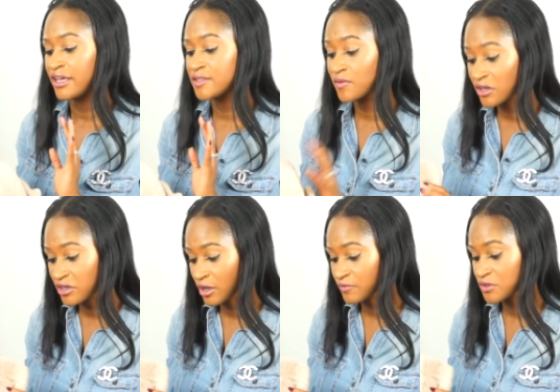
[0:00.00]
It's very
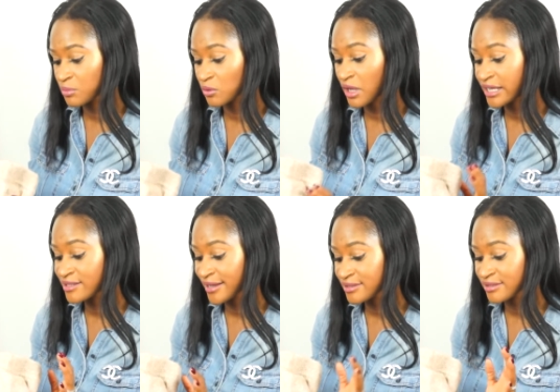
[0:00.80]
comfortable. I
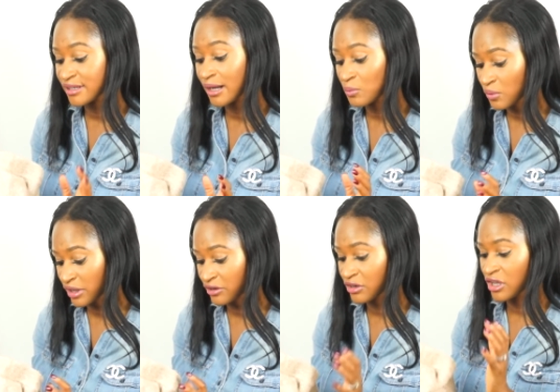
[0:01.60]
tend to not
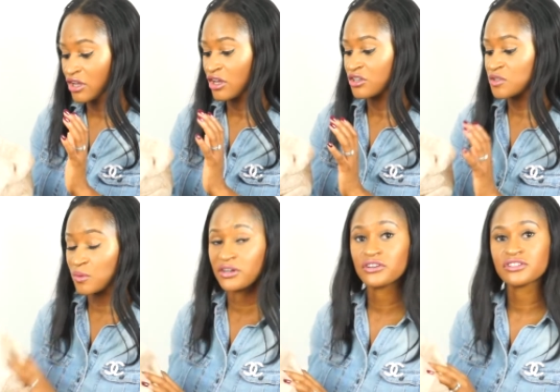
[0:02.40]
wear
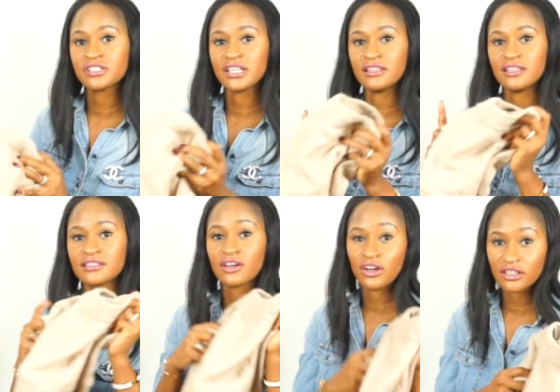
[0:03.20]
sweaters in this
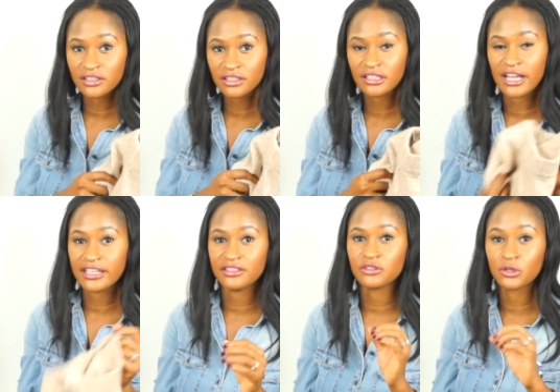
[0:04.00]
color. I
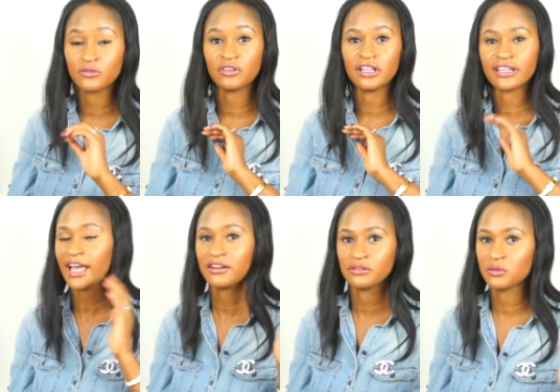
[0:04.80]
either go for like,
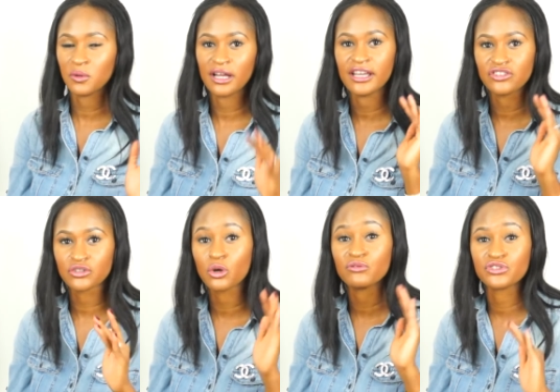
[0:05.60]
I don't know why, I just
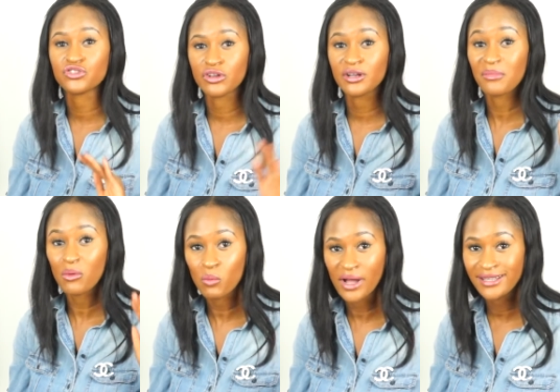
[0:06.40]
go for straight up
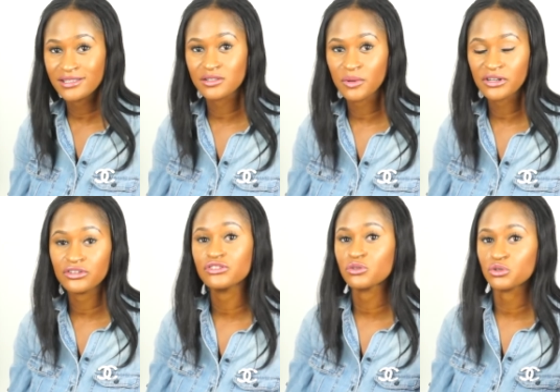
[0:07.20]
white
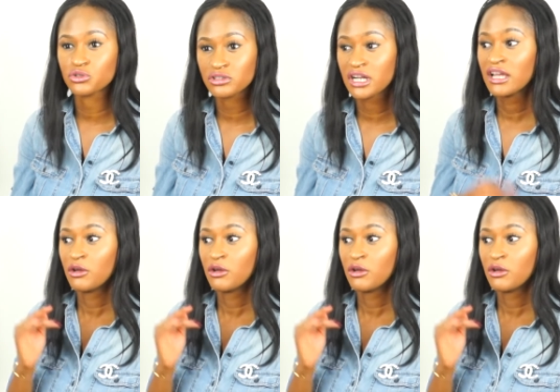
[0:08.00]
sweaters or